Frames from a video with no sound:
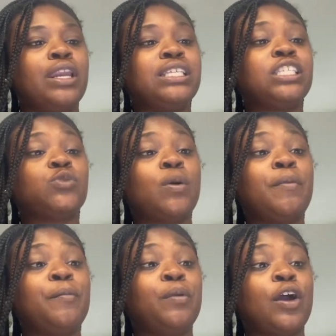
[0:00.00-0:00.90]
This is what
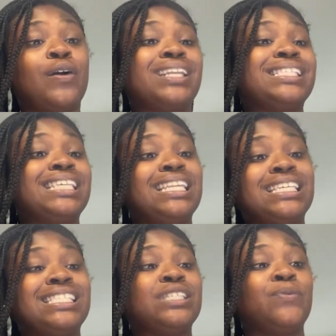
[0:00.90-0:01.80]
people are going to see.
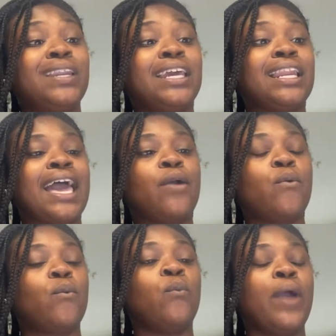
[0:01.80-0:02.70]
This is what it like
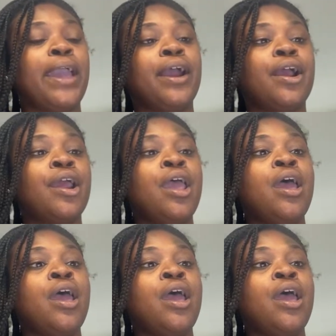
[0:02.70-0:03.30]
where